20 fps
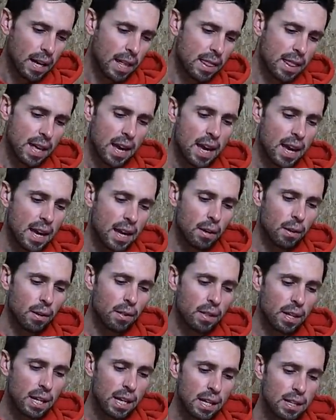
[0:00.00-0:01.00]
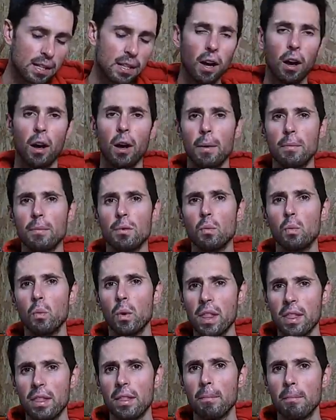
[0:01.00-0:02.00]
And then the times
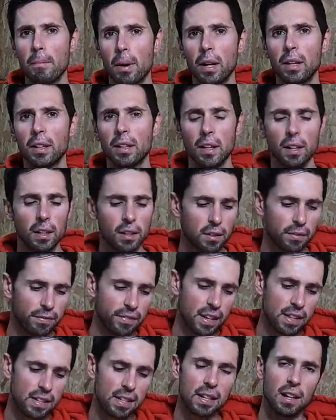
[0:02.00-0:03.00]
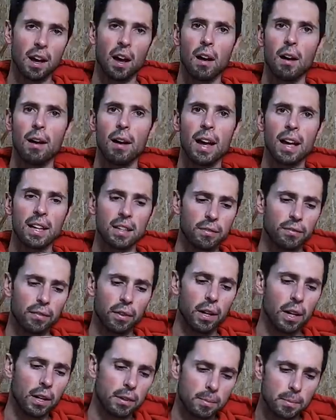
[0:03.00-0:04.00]
with the mud guards fitted are as
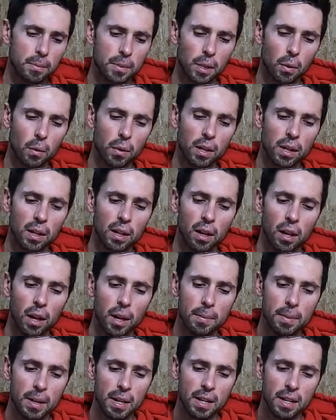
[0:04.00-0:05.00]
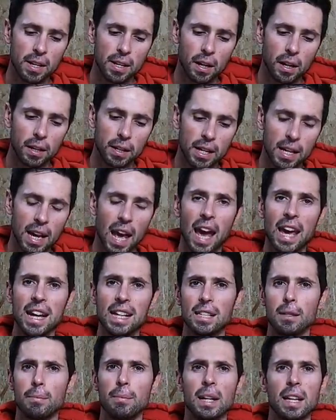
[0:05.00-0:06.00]
follows. So on the climb, I did
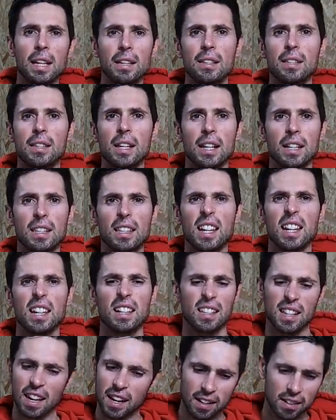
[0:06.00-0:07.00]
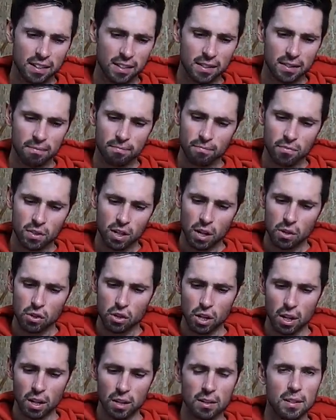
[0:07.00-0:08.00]
8 minutes 16 seconds, so
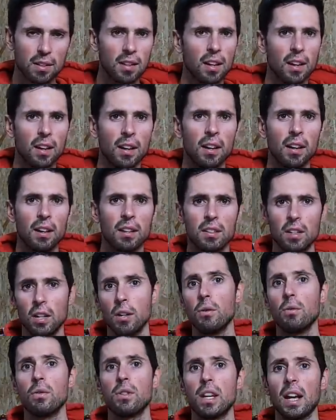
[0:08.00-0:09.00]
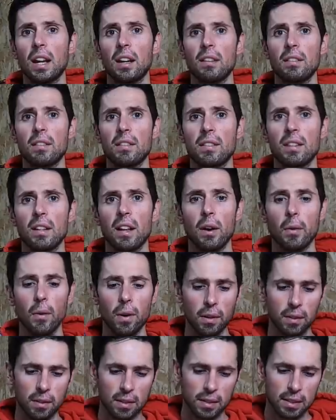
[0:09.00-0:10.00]
just 2 seconds
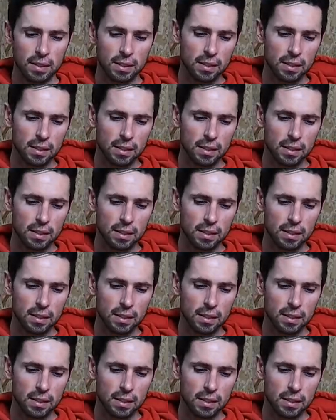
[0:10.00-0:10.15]
slower.